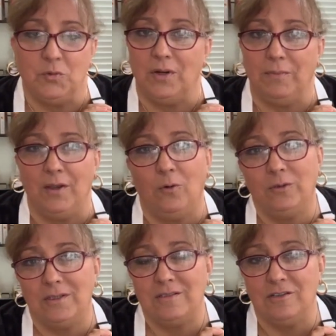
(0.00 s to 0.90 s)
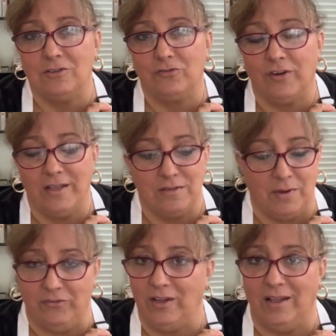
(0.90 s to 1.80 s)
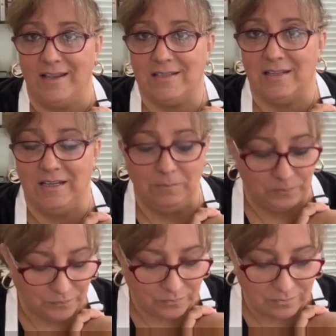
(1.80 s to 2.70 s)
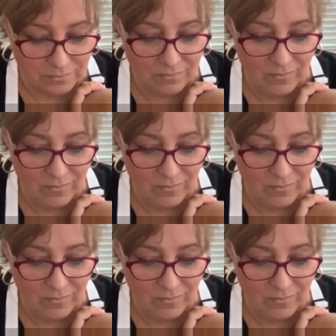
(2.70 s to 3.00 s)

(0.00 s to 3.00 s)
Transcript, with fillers: It's one of my oldest, dearest friends, my friend Leslie,